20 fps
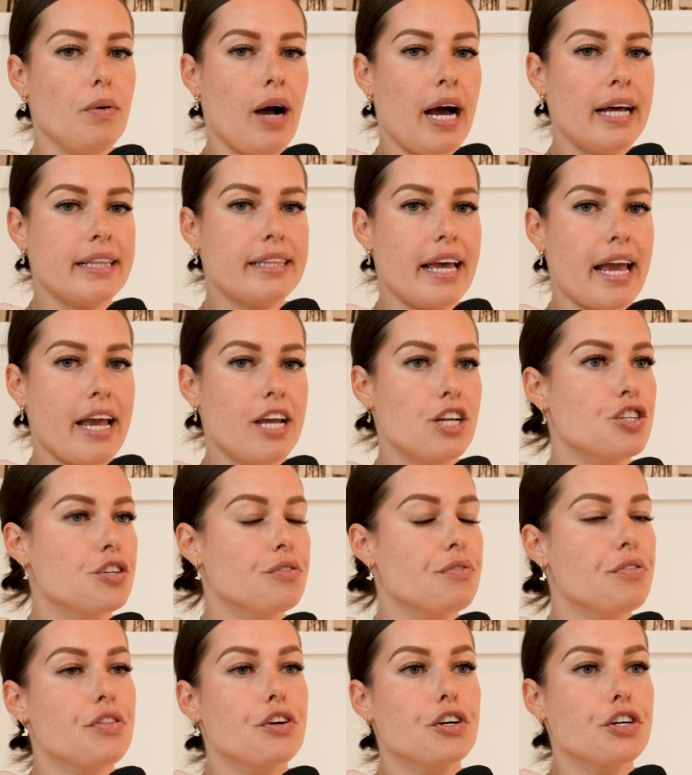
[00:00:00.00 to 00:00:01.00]
at the age
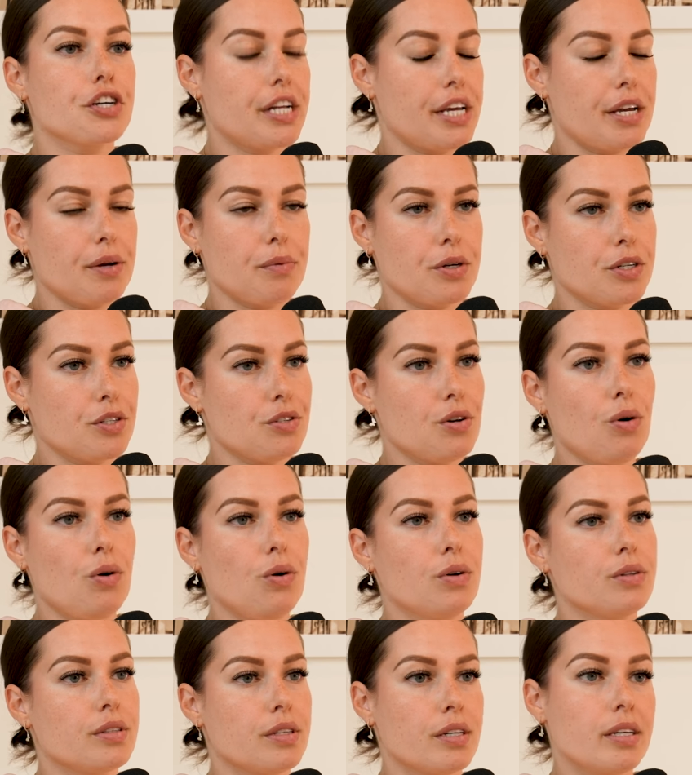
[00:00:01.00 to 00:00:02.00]
of thirty, were
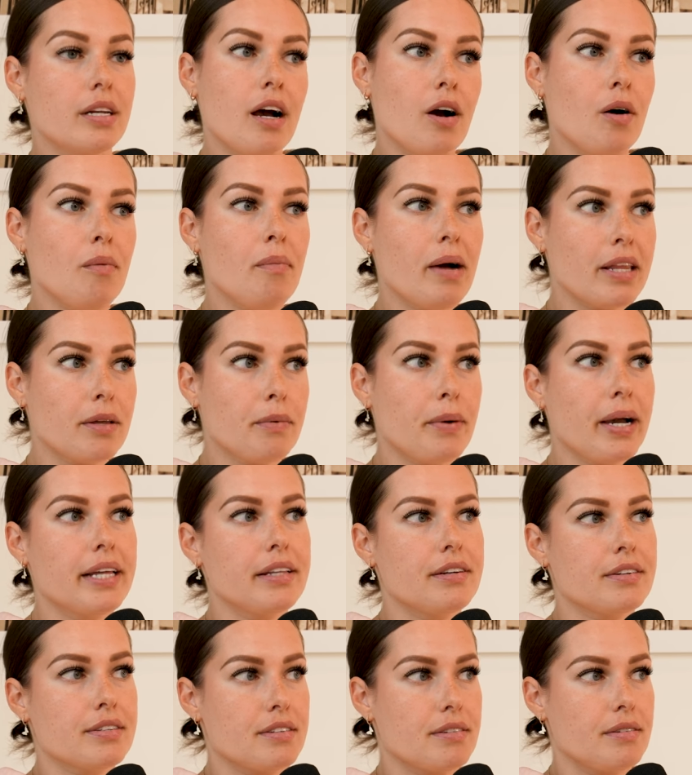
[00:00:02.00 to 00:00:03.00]
told, you know, by the way,
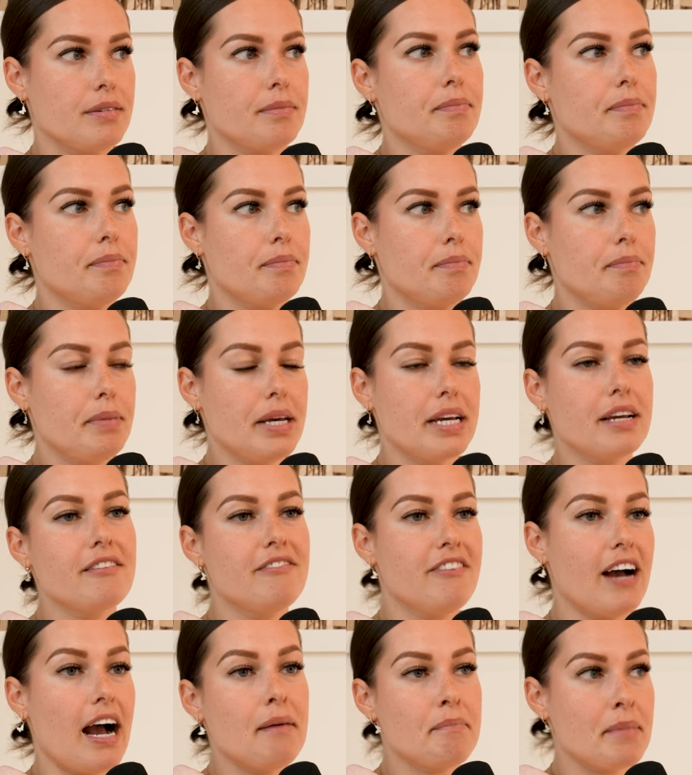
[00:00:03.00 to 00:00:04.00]
there's a big
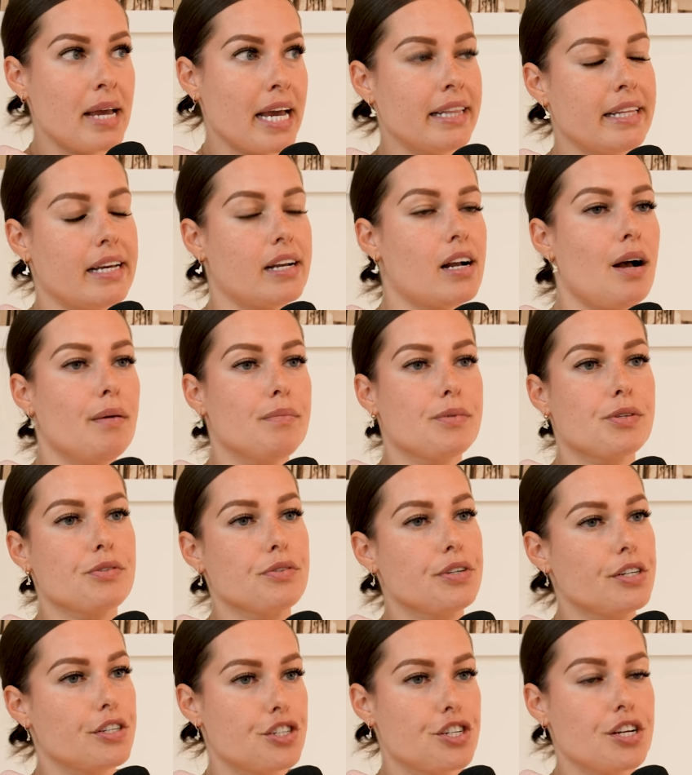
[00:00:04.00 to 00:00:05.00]
fat man that comes
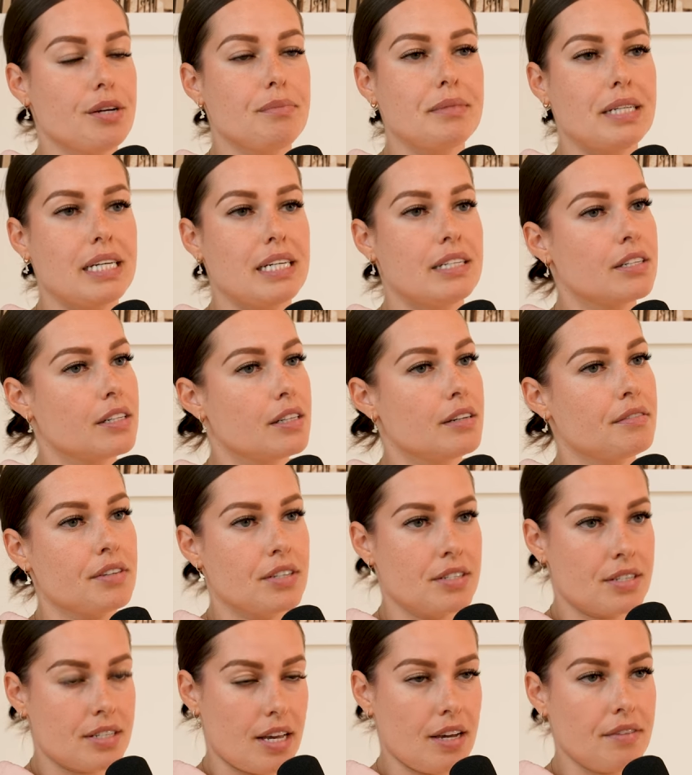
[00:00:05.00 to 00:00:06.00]
through your chimney and
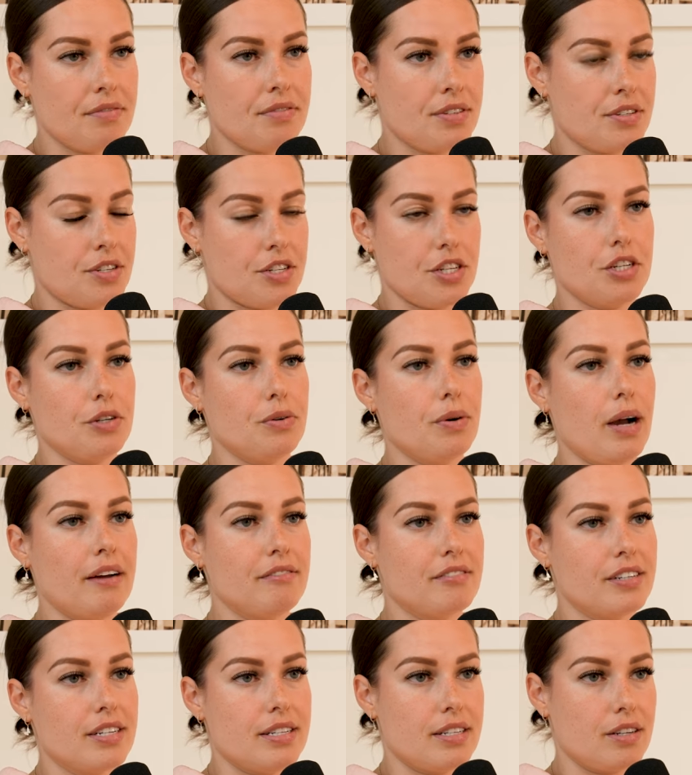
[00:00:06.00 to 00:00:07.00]
delivers gifts to you
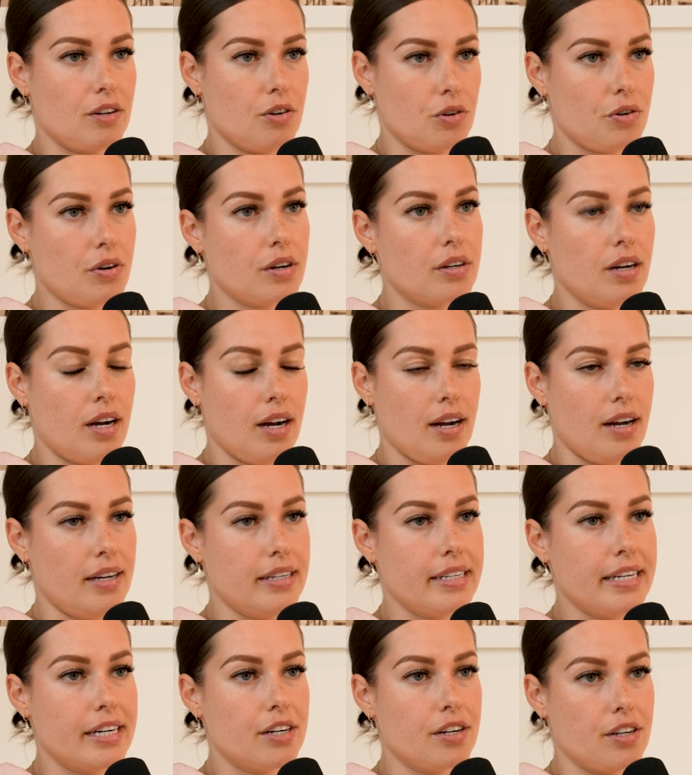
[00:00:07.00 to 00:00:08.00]
every single uh,
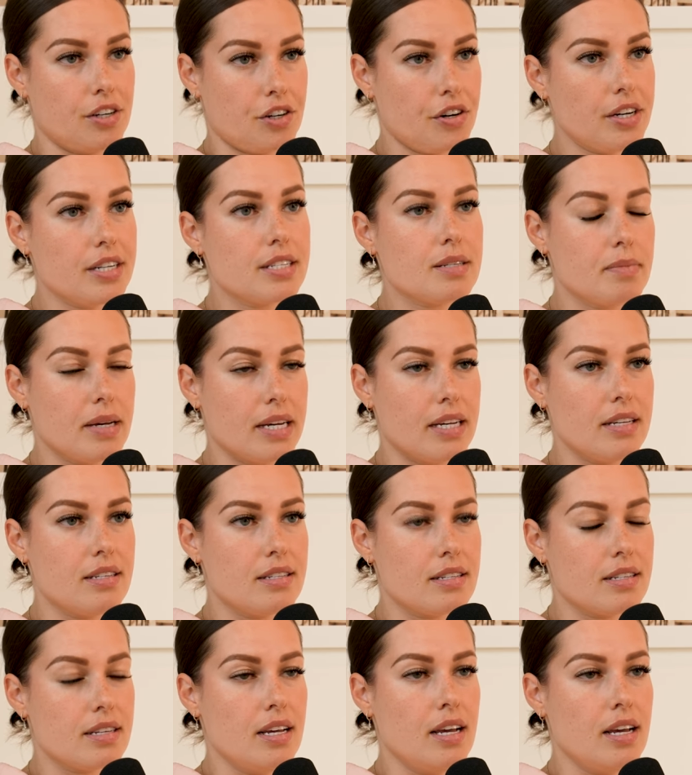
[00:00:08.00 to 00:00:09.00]
year on Christmas,